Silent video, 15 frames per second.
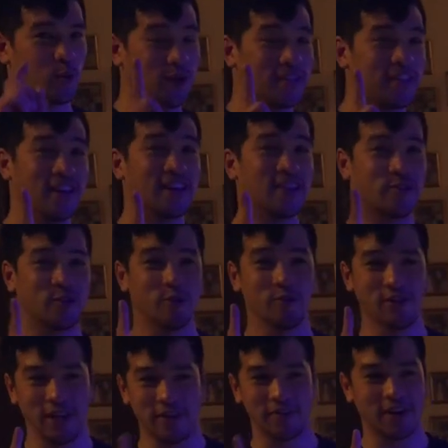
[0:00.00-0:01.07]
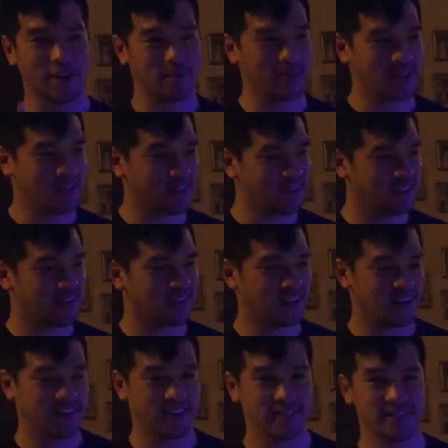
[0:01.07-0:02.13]
One thing I do really recommend
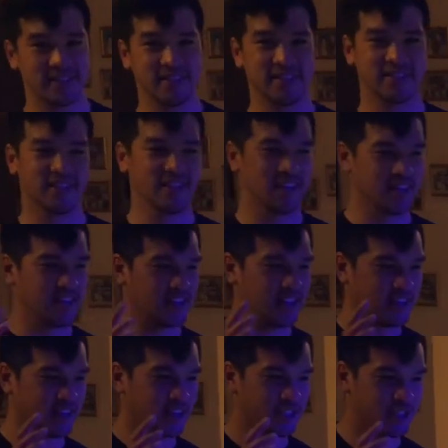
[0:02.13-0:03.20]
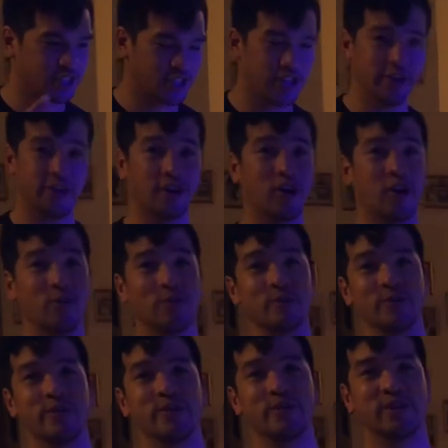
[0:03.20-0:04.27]
is share your
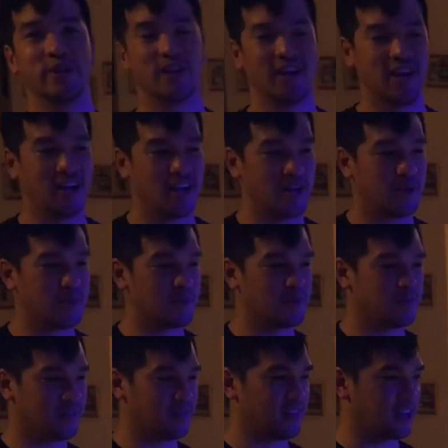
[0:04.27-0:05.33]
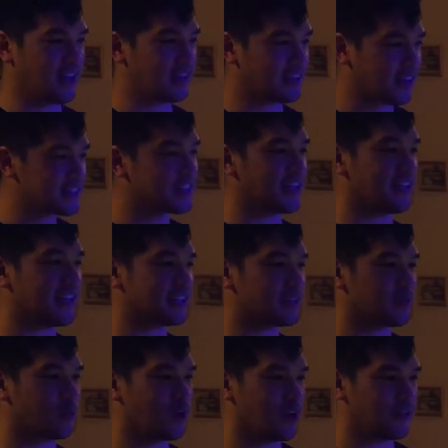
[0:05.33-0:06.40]
corals. Um, I'd say
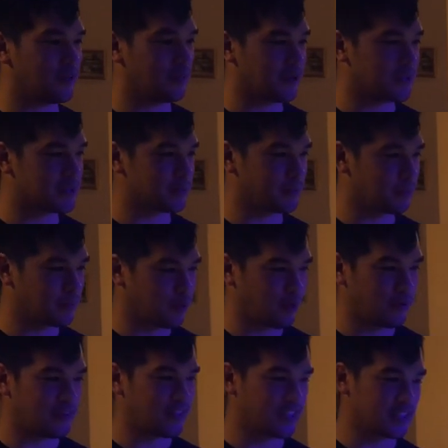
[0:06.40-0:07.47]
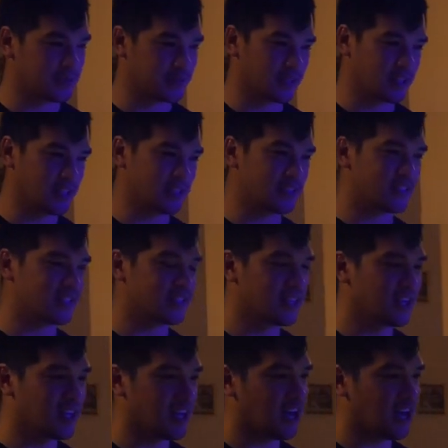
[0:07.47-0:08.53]
that's the one most important thing because
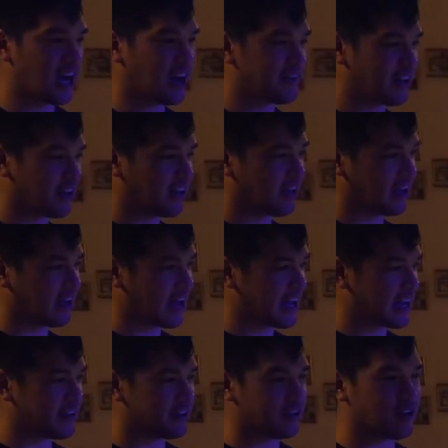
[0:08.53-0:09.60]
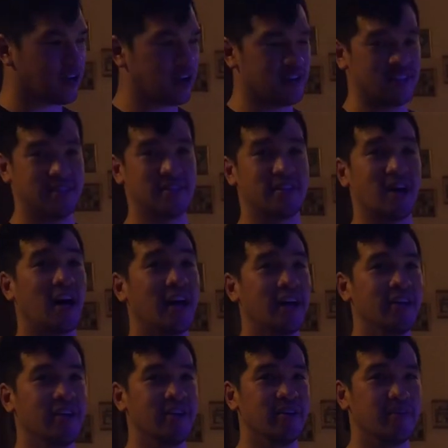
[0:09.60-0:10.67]
I've had colleagues
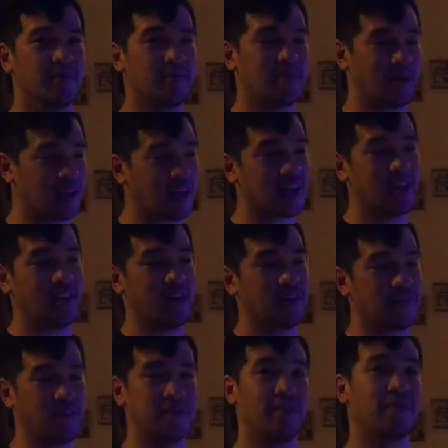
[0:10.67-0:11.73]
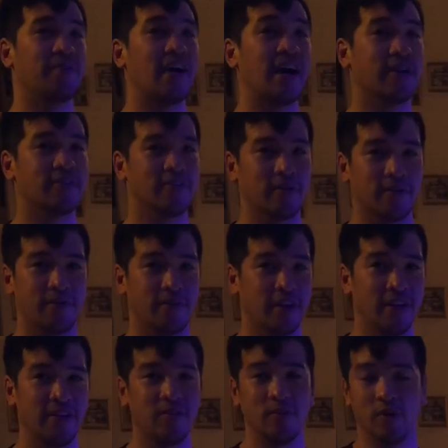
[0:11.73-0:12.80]
die, but luckily I've given it back to a
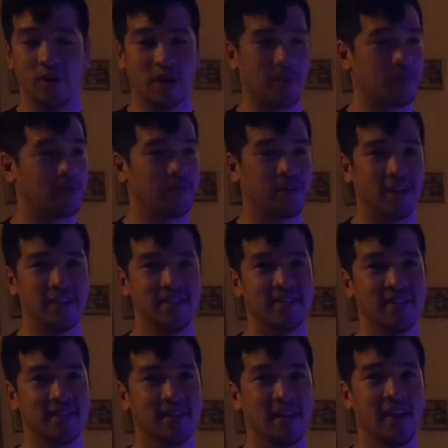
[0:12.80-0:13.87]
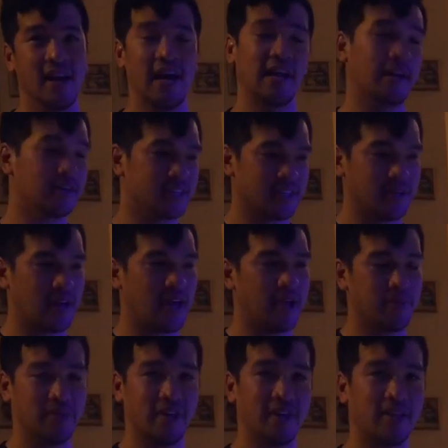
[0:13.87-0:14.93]
friend or a couple friends, and I was
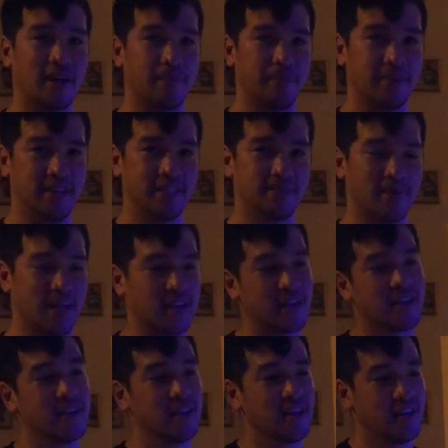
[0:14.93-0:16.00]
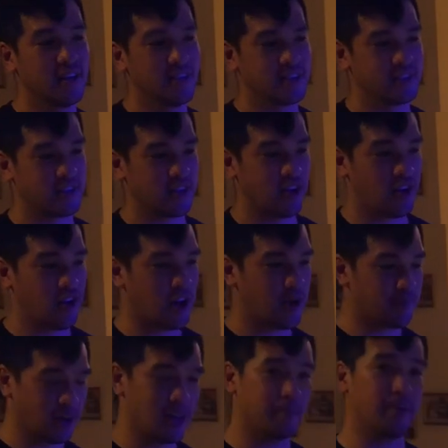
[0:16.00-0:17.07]
able to get that piece back. Okay. So
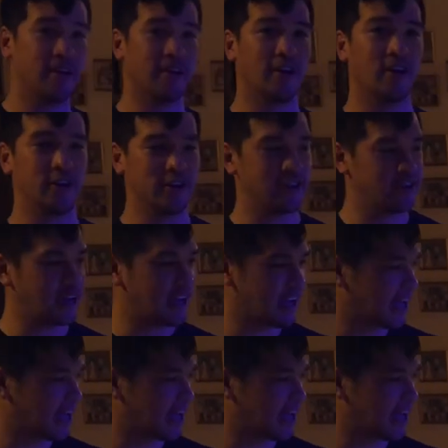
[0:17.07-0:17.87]
I'm really big on